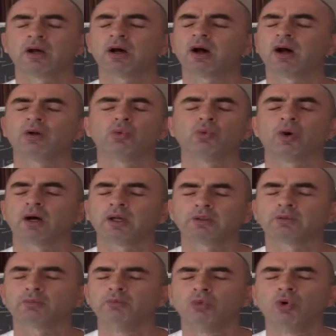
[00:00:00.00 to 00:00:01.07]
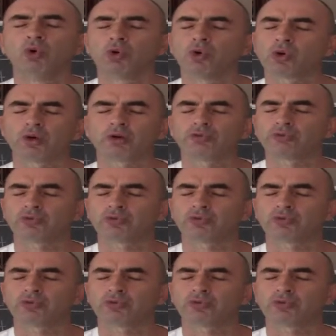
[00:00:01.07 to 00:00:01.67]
I want more of